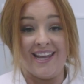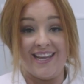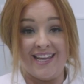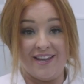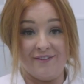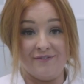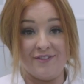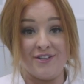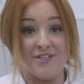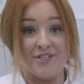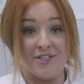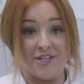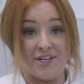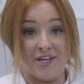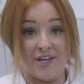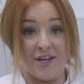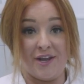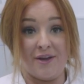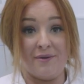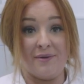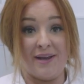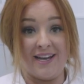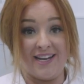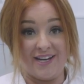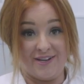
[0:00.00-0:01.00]
given to
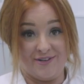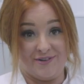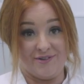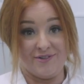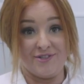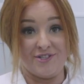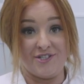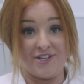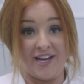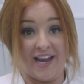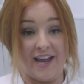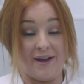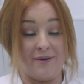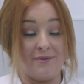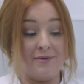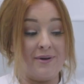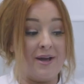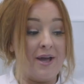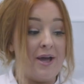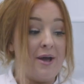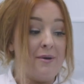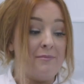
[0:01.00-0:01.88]
you in a nutshell.